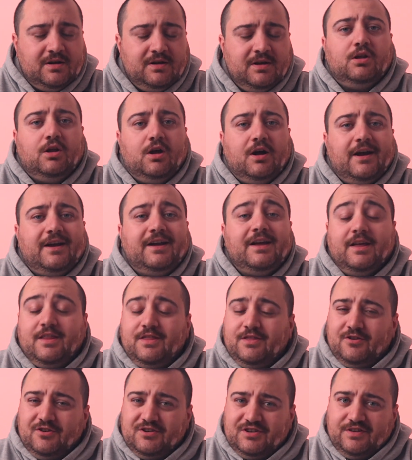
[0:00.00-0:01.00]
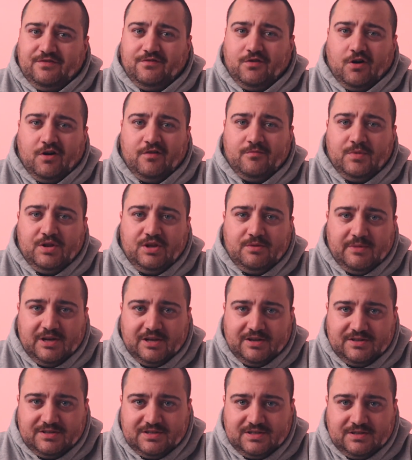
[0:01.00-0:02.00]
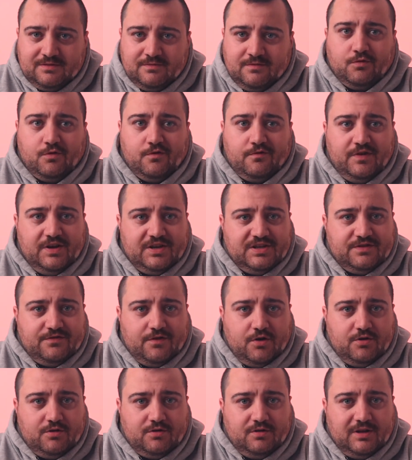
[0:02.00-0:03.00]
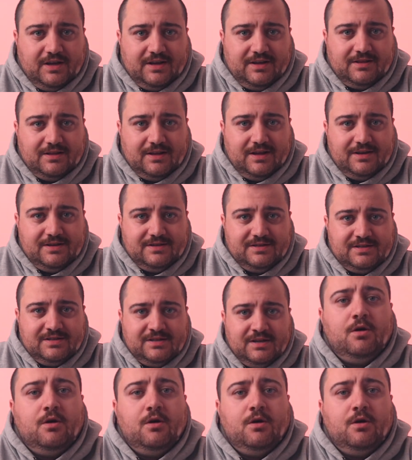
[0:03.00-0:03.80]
like 35mm for a fixed focal length lens,